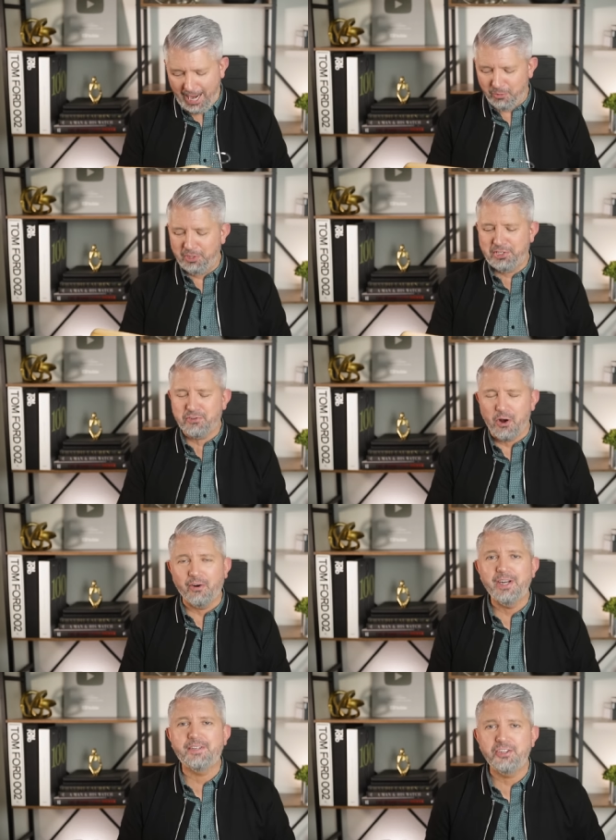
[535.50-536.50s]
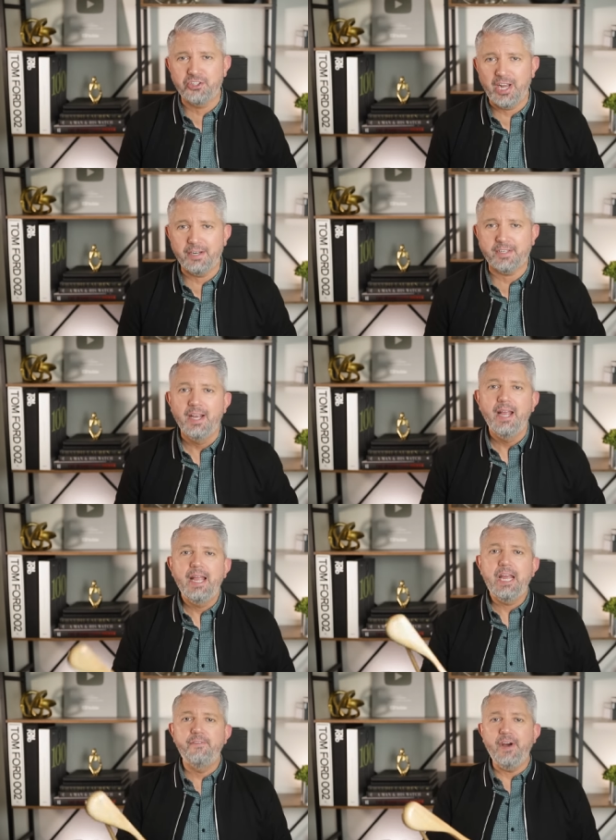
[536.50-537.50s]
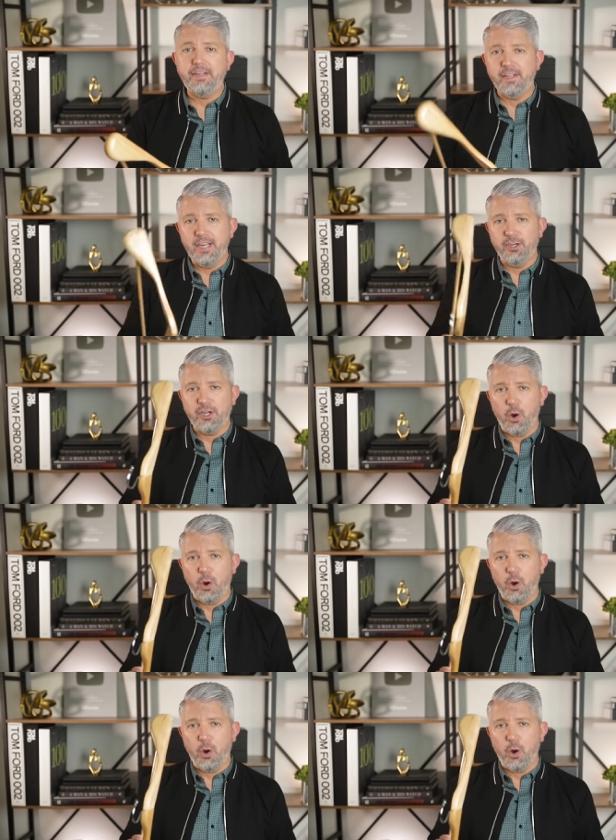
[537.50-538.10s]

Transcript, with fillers: I would strongly suggest investing in